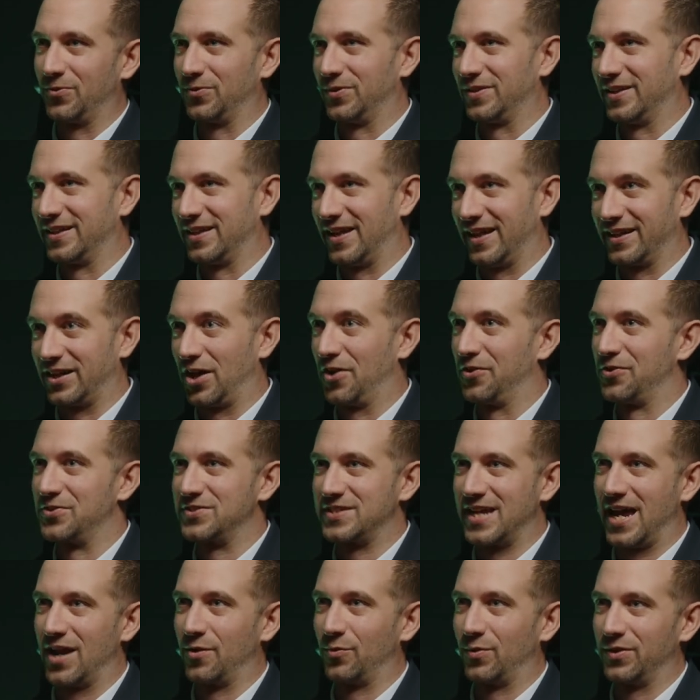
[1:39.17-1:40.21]
really like
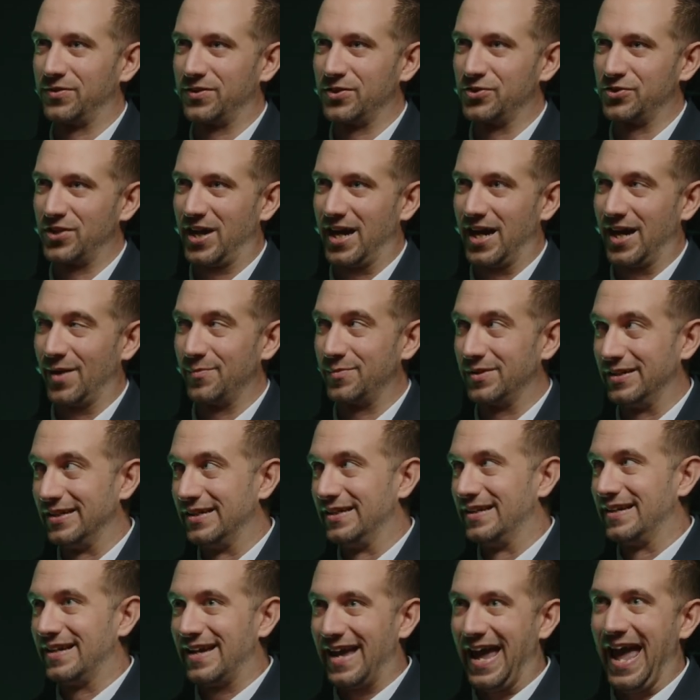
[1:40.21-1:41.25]
understand what the job
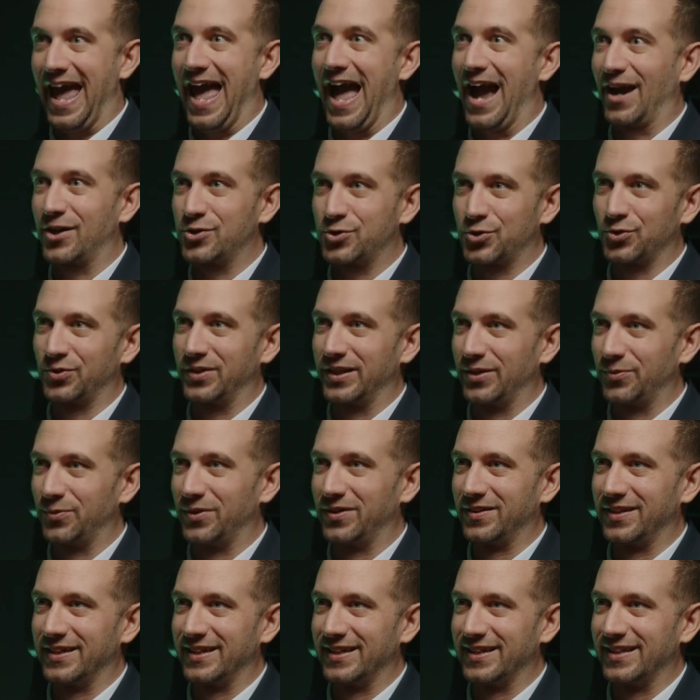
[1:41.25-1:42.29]
actually
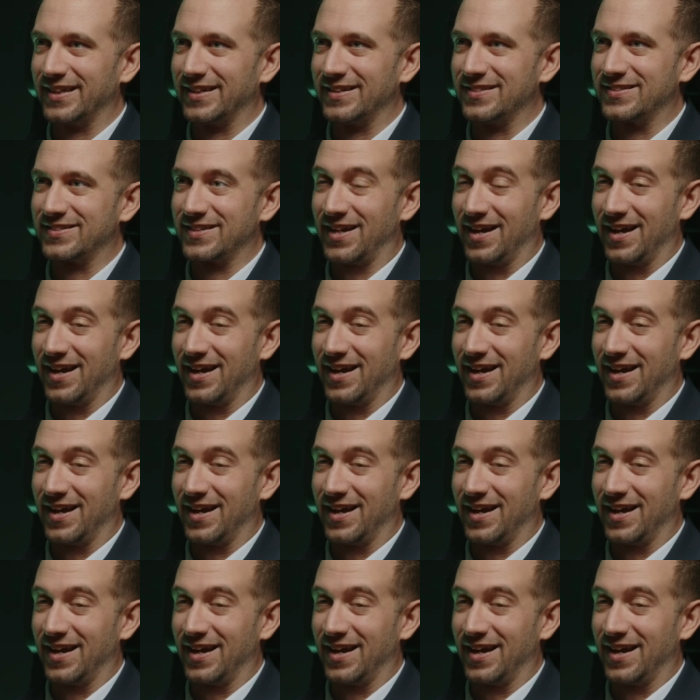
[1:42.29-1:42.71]
really is,